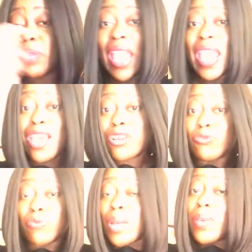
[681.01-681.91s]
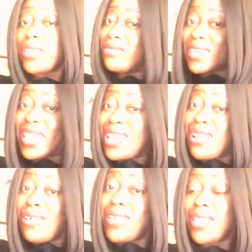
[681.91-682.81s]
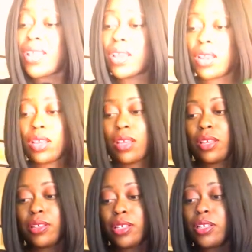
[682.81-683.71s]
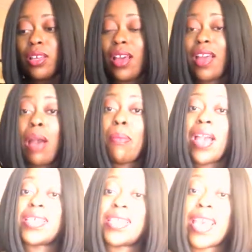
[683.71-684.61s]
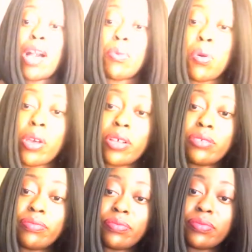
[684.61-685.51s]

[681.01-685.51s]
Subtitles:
hand, rub it, get it all in there. I got my scalp oil.